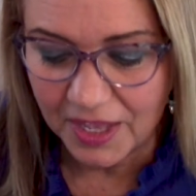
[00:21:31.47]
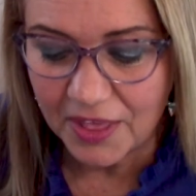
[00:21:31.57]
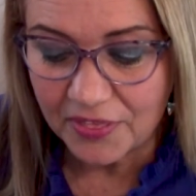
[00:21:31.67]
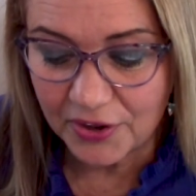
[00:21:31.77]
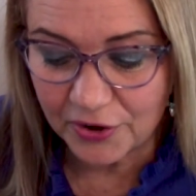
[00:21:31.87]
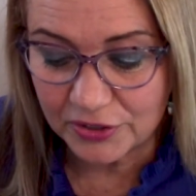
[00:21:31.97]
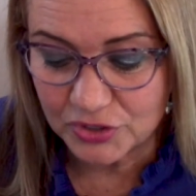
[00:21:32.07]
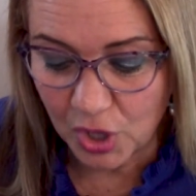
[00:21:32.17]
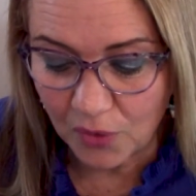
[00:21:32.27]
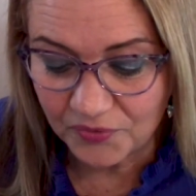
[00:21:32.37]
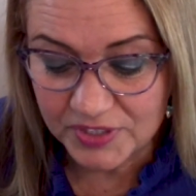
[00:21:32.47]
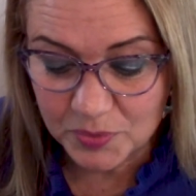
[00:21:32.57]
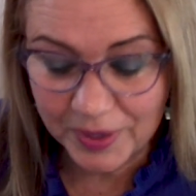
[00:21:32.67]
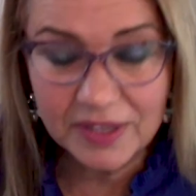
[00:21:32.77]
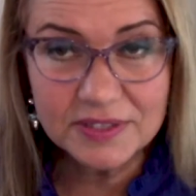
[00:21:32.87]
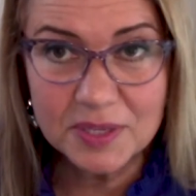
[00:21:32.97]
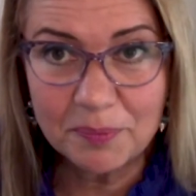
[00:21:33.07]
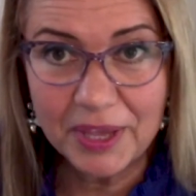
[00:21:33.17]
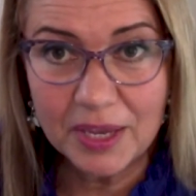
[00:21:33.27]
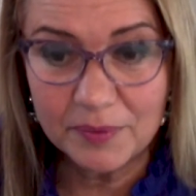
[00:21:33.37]
There are dolphins, whales, and
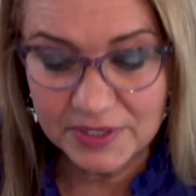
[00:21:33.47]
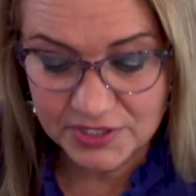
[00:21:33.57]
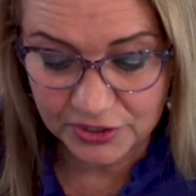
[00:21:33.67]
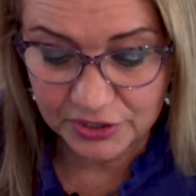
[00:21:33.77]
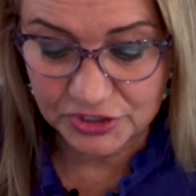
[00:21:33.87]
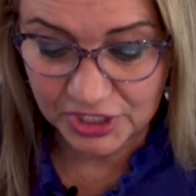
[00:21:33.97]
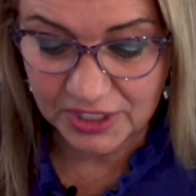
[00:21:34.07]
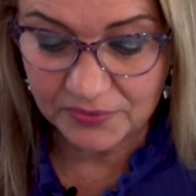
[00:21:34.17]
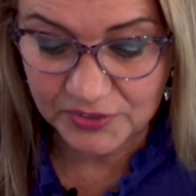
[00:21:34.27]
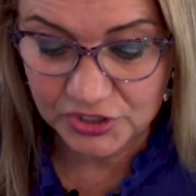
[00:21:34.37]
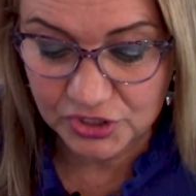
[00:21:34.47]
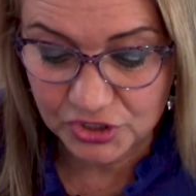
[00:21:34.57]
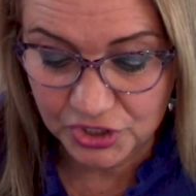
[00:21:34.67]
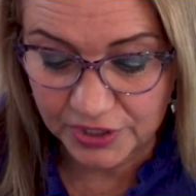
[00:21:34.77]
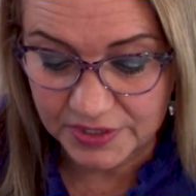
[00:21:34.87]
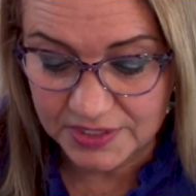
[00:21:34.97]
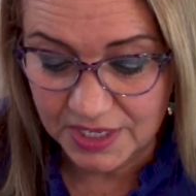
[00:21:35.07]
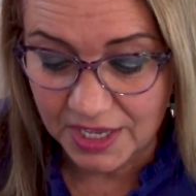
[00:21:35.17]
penguins. There are jellyfish and sharks.